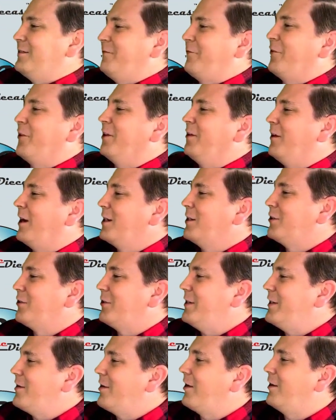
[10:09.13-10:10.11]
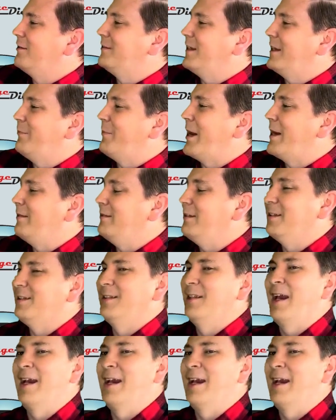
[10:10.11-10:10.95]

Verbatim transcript: for the luxury cars, they made this